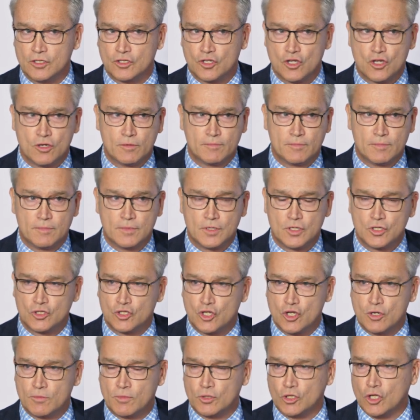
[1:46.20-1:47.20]

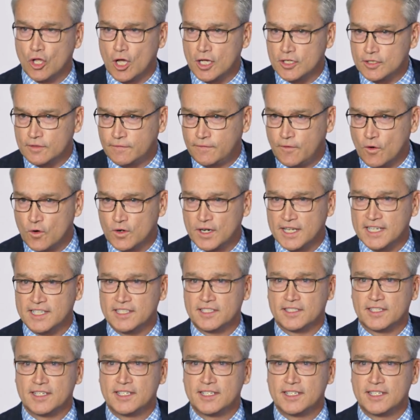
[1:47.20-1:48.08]
Turnbull lost 14